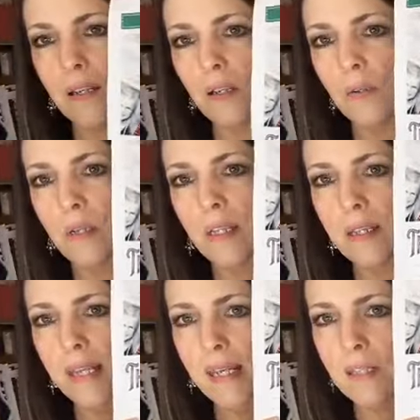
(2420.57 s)

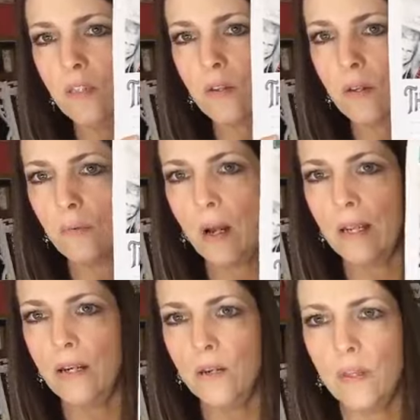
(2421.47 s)
including these right
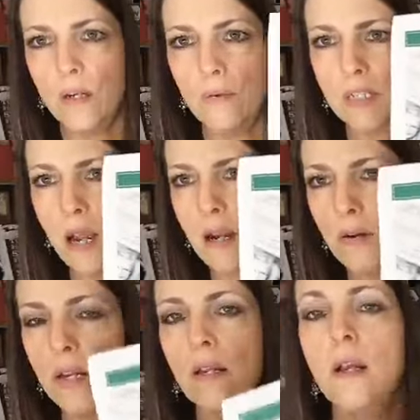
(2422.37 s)
here that are
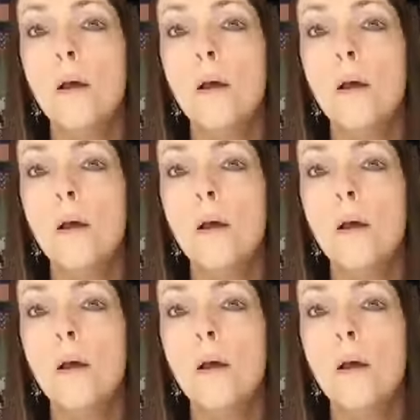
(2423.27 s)
retiring,